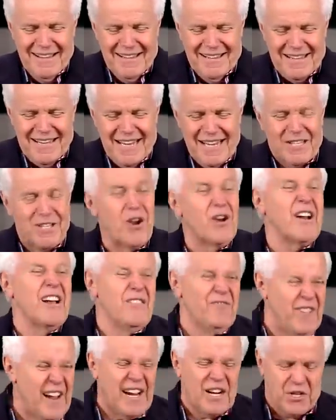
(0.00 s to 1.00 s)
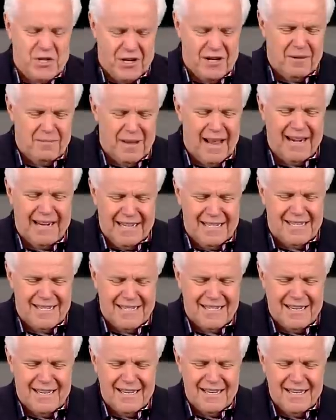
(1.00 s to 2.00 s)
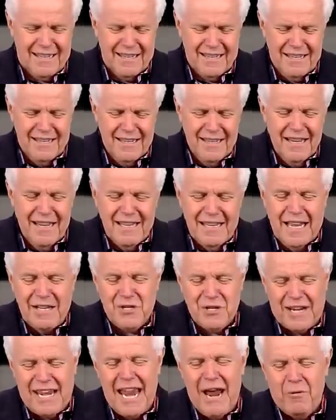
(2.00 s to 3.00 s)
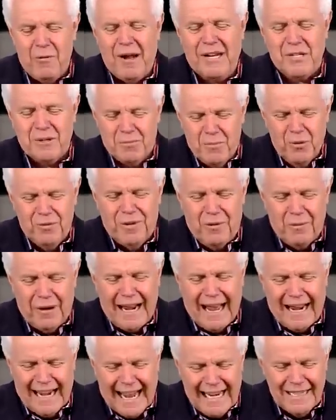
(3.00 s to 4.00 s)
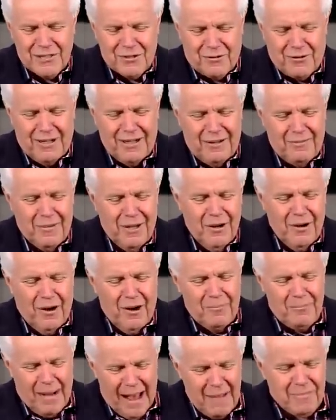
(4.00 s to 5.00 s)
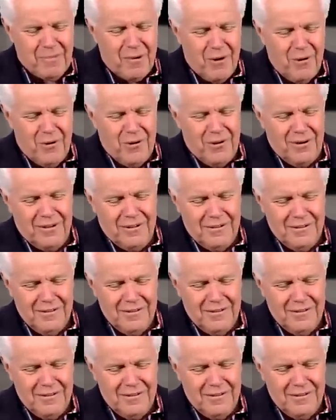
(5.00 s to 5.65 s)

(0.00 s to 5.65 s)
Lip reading: See, it's her conviction about it, she said, that you can't watch a movie without ice cream or popcorn.